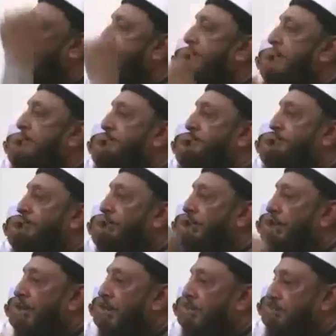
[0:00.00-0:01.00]
And the
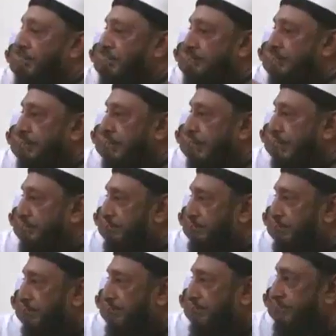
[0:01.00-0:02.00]
poor will be
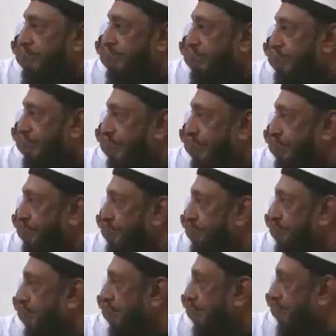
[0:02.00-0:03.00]
imprisoned in
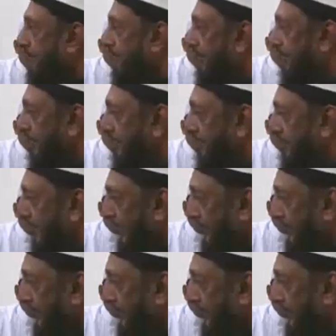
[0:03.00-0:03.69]
permanent